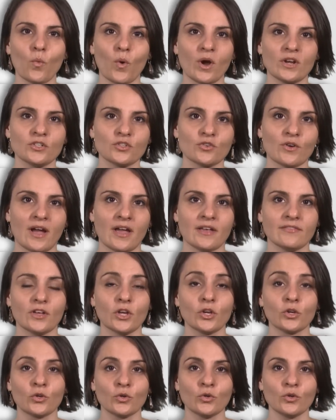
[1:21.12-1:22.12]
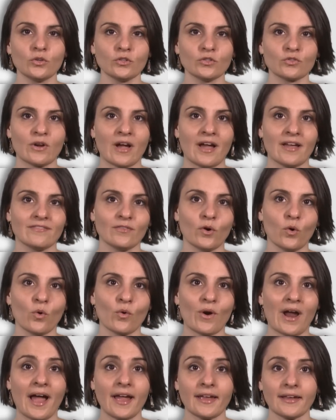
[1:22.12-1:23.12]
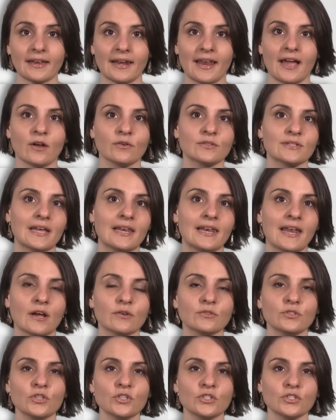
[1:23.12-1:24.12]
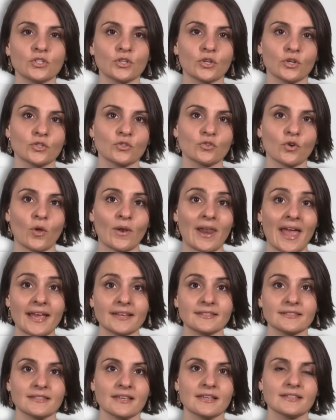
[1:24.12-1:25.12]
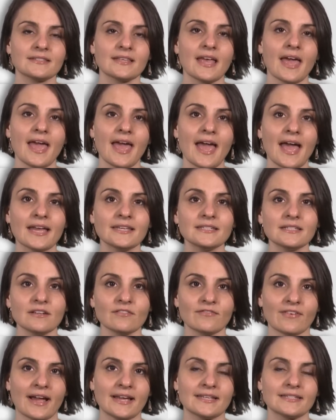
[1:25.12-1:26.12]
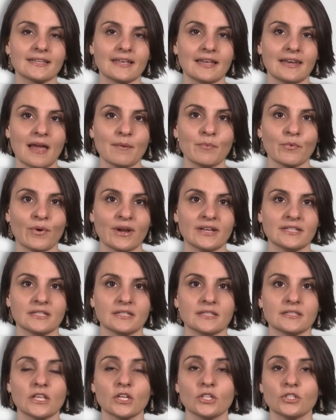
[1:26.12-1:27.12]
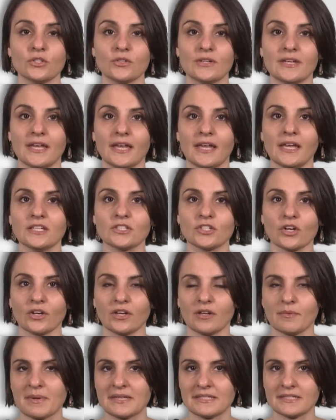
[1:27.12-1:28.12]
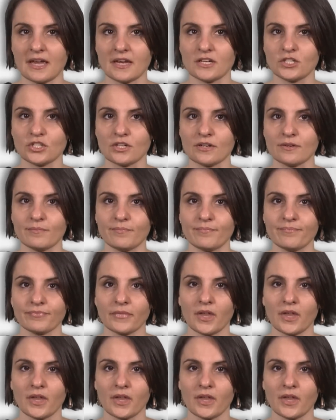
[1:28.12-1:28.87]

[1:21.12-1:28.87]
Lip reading: OneDrive, Google Drive, or iCloud allows you to control access and invite collaborators to key documentation.